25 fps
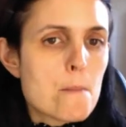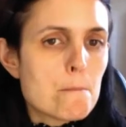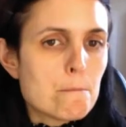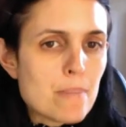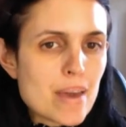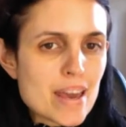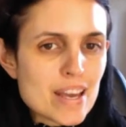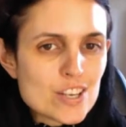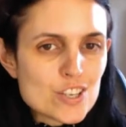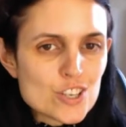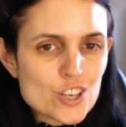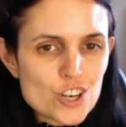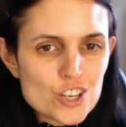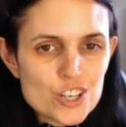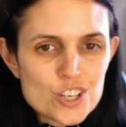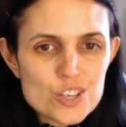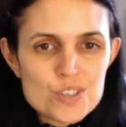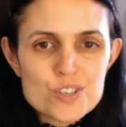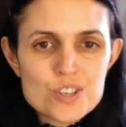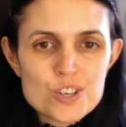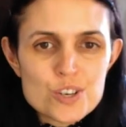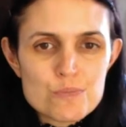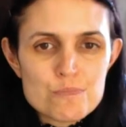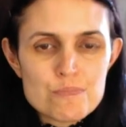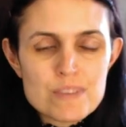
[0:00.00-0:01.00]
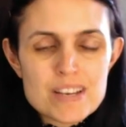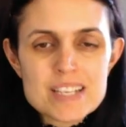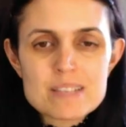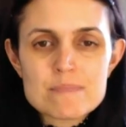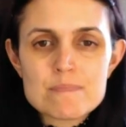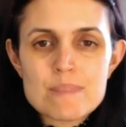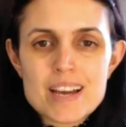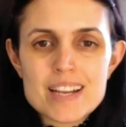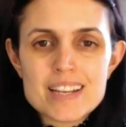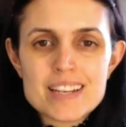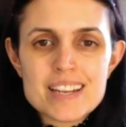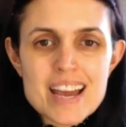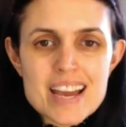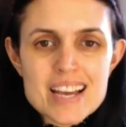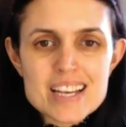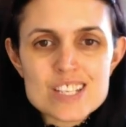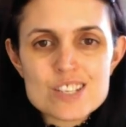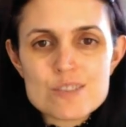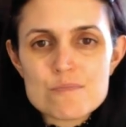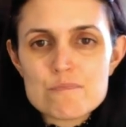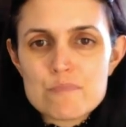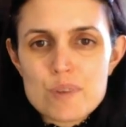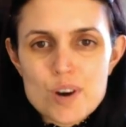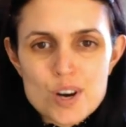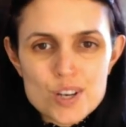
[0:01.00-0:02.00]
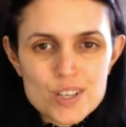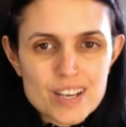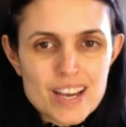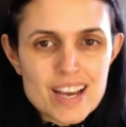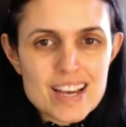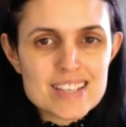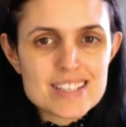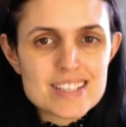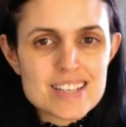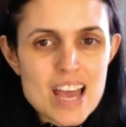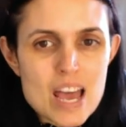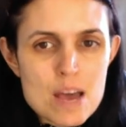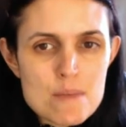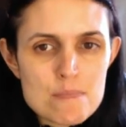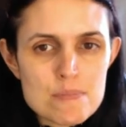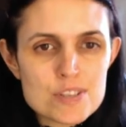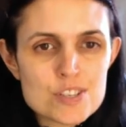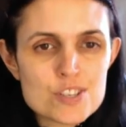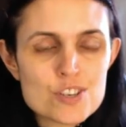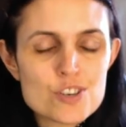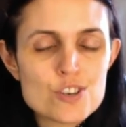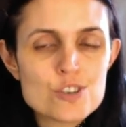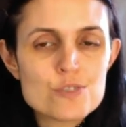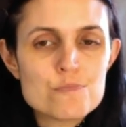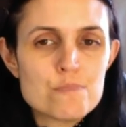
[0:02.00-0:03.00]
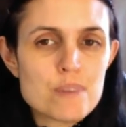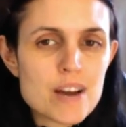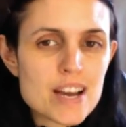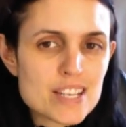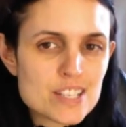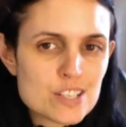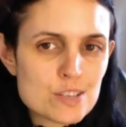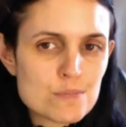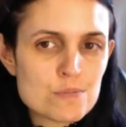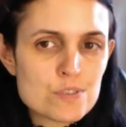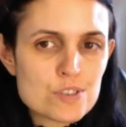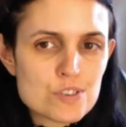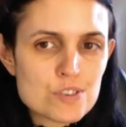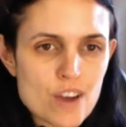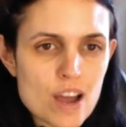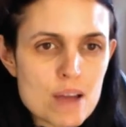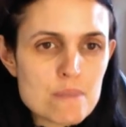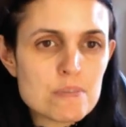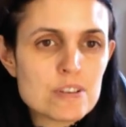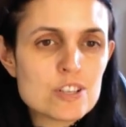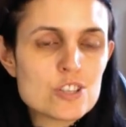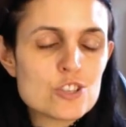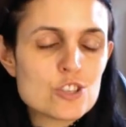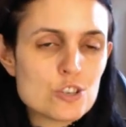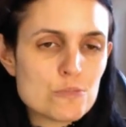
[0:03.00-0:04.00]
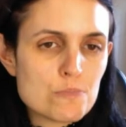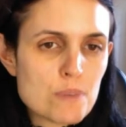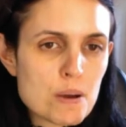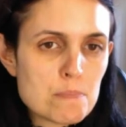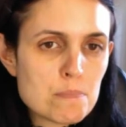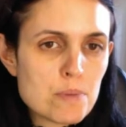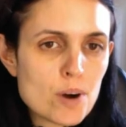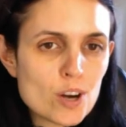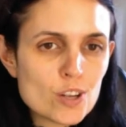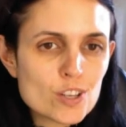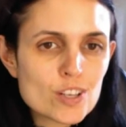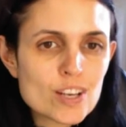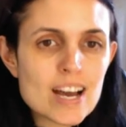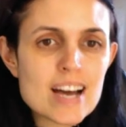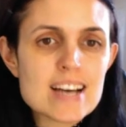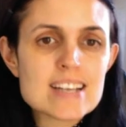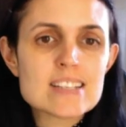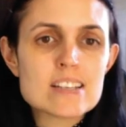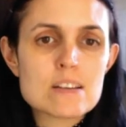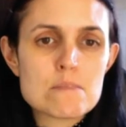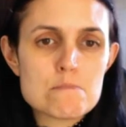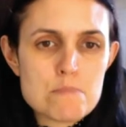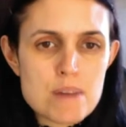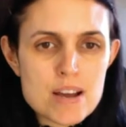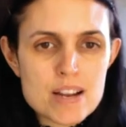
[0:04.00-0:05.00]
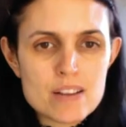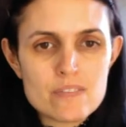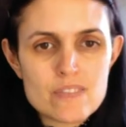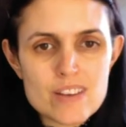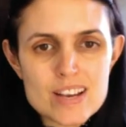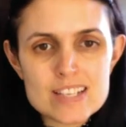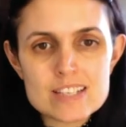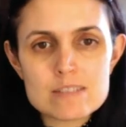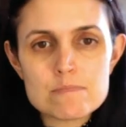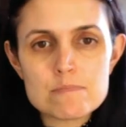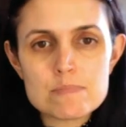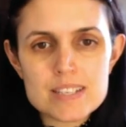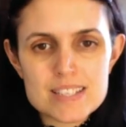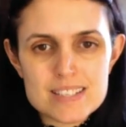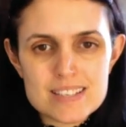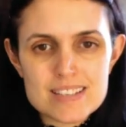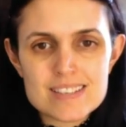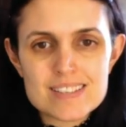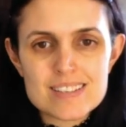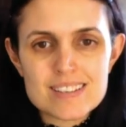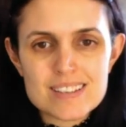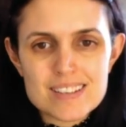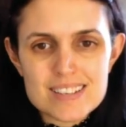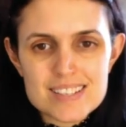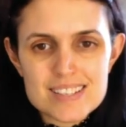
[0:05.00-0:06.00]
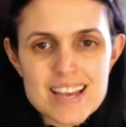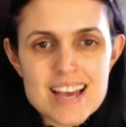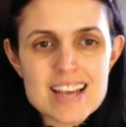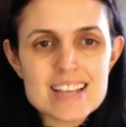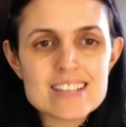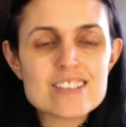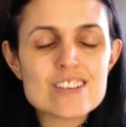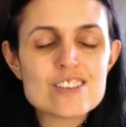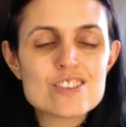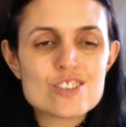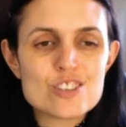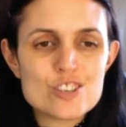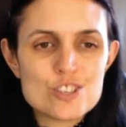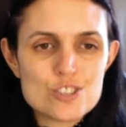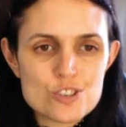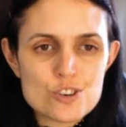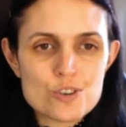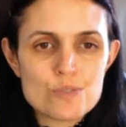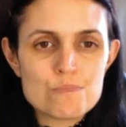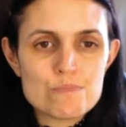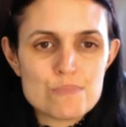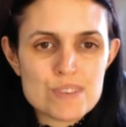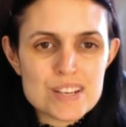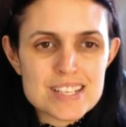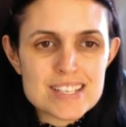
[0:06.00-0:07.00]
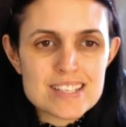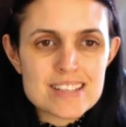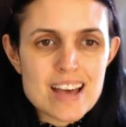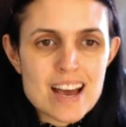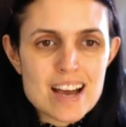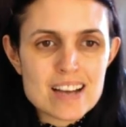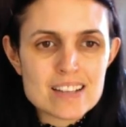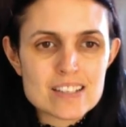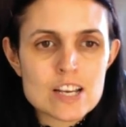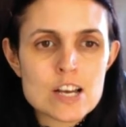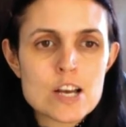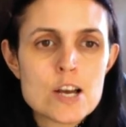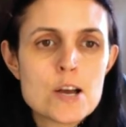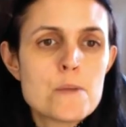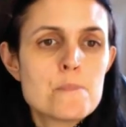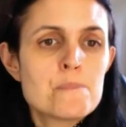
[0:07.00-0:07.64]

Make sure you don't miss my next podcast episode by subscribing to my podcast, Manifest Business Success, so you don't miss that.